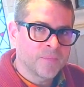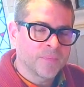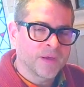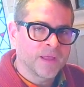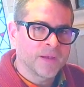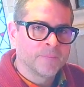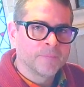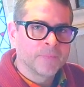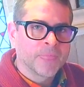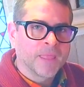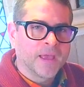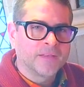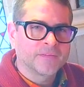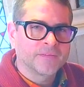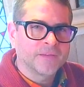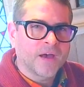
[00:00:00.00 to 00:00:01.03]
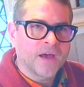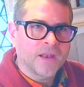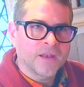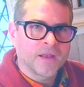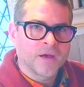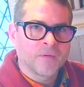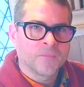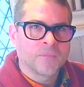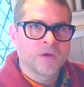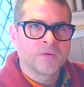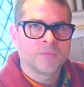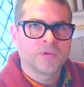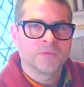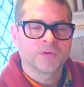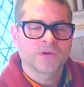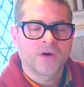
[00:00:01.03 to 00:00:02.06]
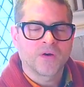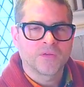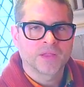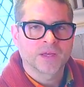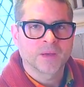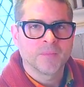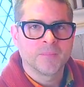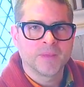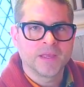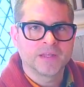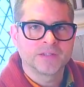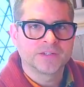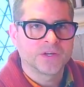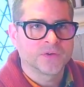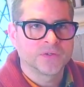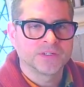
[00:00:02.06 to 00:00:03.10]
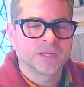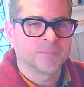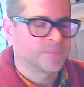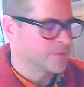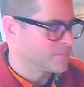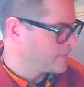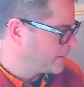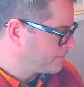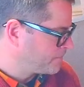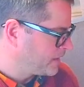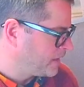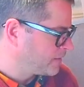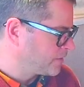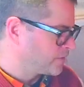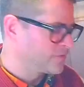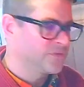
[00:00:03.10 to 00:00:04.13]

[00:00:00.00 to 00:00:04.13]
but it's not what we would call like a mean tone temperament either.